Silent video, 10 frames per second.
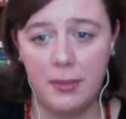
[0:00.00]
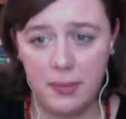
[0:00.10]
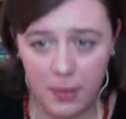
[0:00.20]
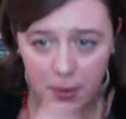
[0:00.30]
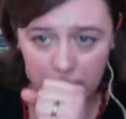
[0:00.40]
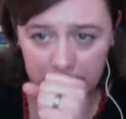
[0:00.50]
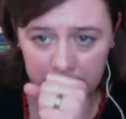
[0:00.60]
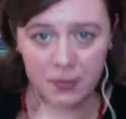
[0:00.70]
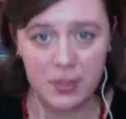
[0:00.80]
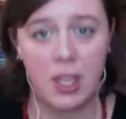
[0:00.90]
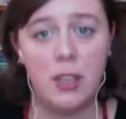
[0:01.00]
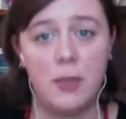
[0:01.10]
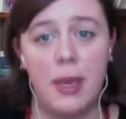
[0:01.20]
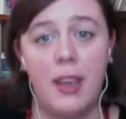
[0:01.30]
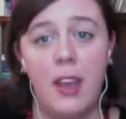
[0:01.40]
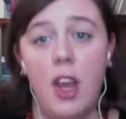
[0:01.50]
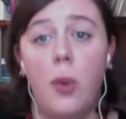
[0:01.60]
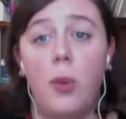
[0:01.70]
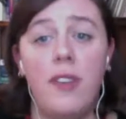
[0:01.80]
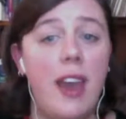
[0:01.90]
excuse me, we've
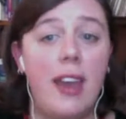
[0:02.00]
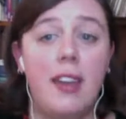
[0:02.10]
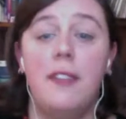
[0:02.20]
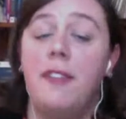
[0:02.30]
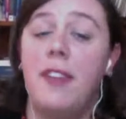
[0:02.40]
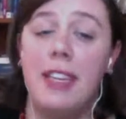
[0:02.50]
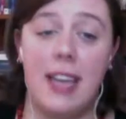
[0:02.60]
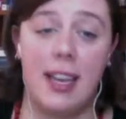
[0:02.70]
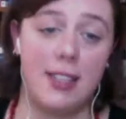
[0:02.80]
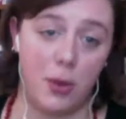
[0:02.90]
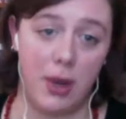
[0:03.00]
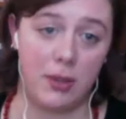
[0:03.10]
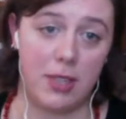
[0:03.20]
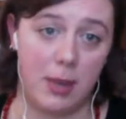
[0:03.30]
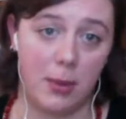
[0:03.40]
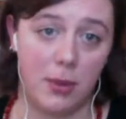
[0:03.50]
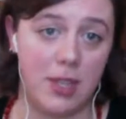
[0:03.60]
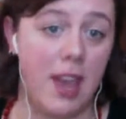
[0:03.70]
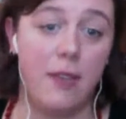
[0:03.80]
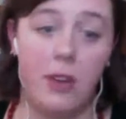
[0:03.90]
had fantastic roundtables every
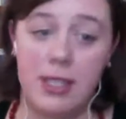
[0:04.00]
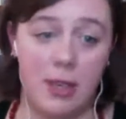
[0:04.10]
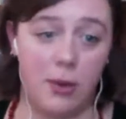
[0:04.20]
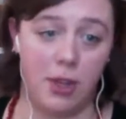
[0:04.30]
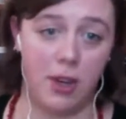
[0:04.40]
single year.